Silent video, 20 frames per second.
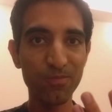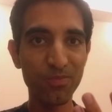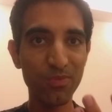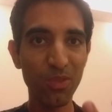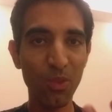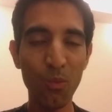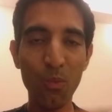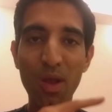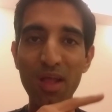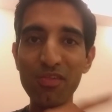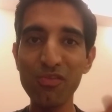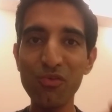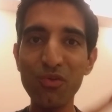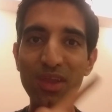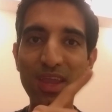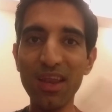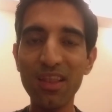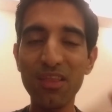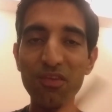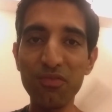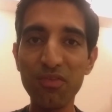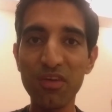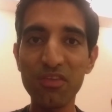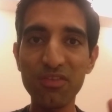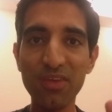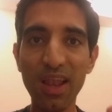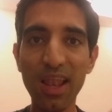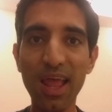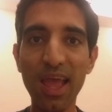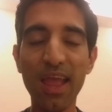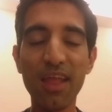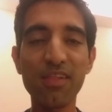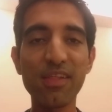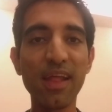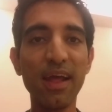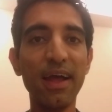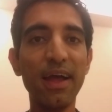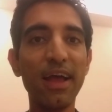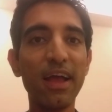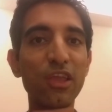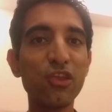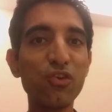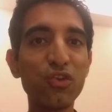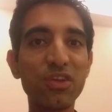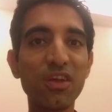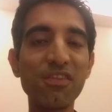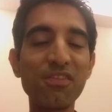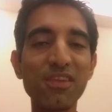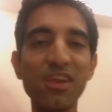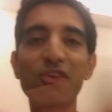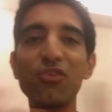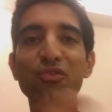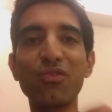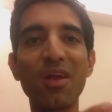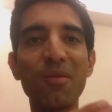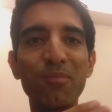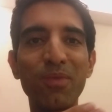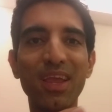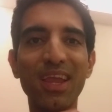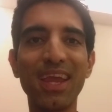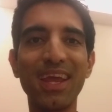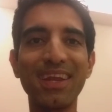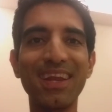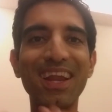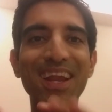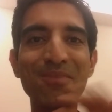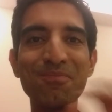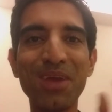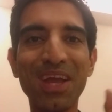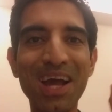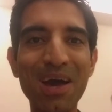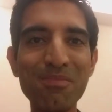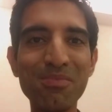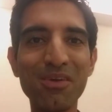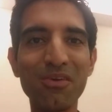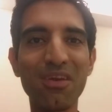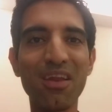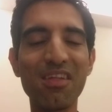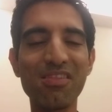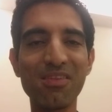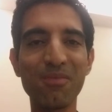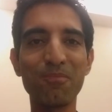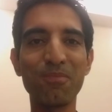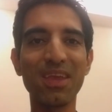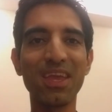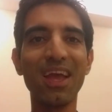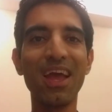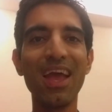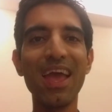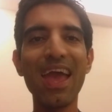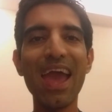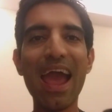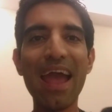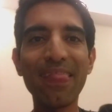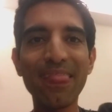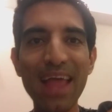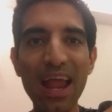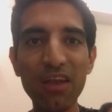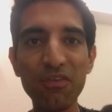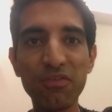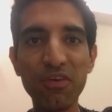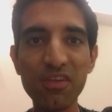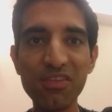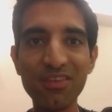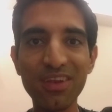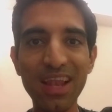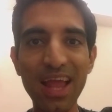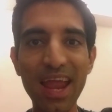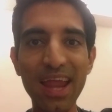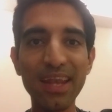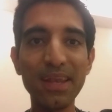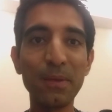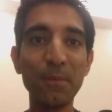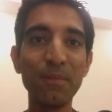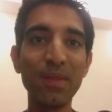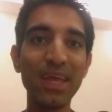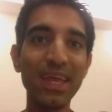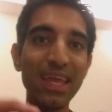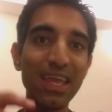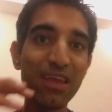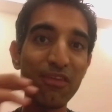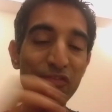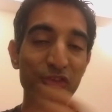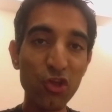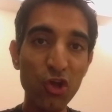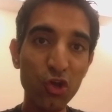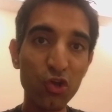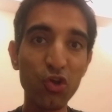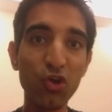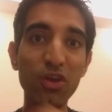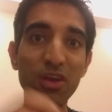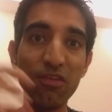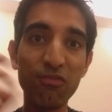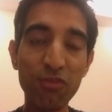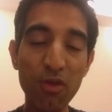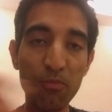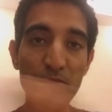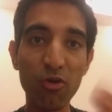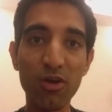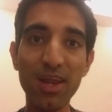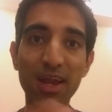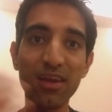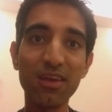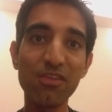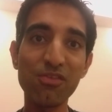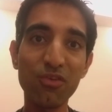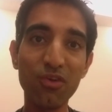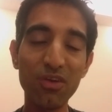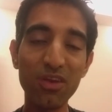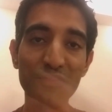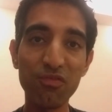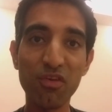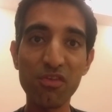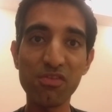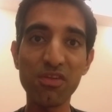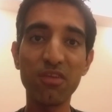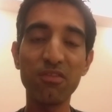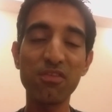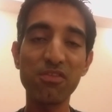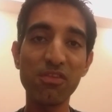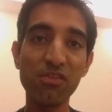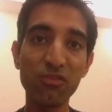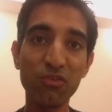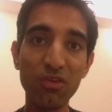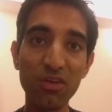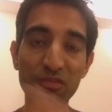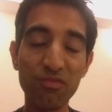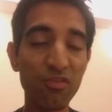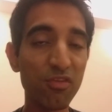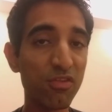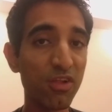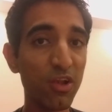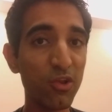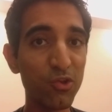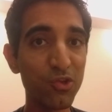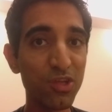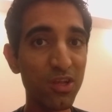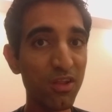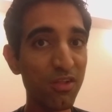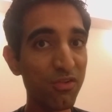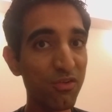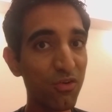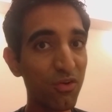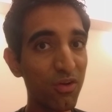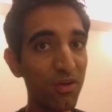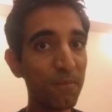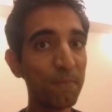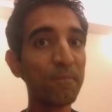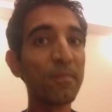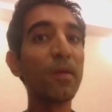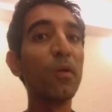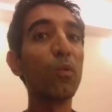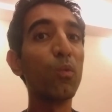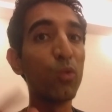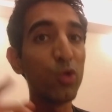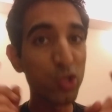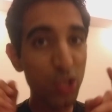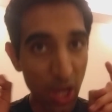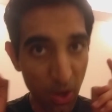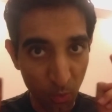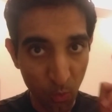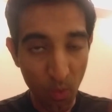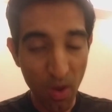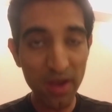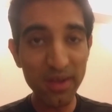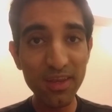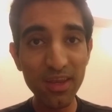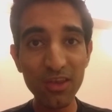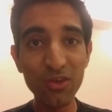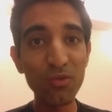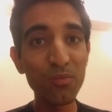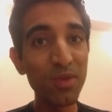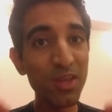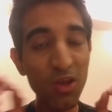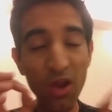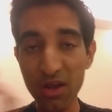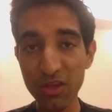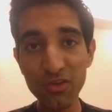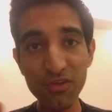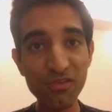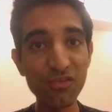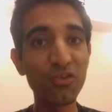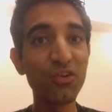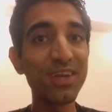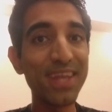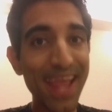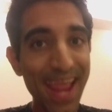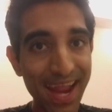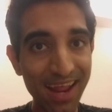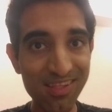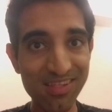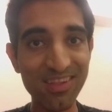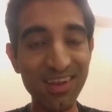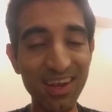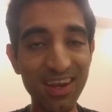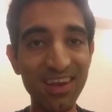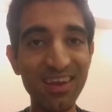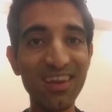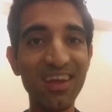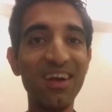once you get the first alliance, you just need to replicate it. It becomes a recipe. And that first client, if you're good, if your product is good, if your service is good, if your solution is good, which I want it to be not just good, excellent,